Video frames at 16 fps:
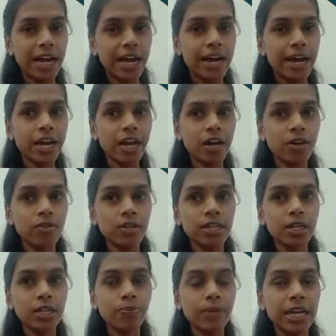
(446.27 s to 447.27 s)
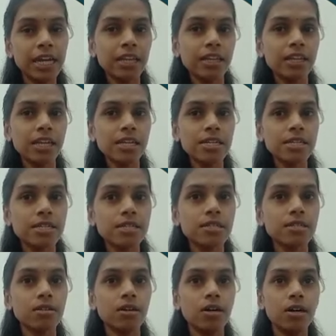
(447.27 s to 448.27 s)
and I have learned many
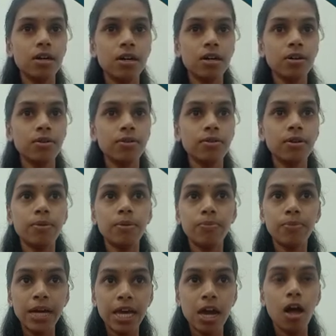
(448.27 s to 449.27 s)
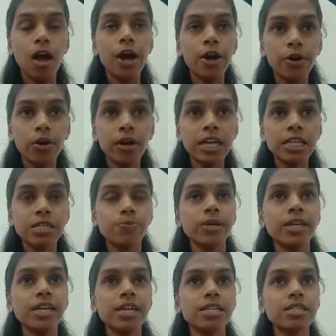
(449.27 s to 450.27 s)
things by hand-on
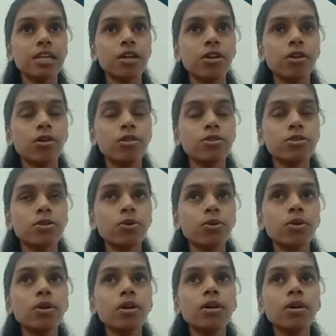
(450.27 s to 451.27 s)
experience, and also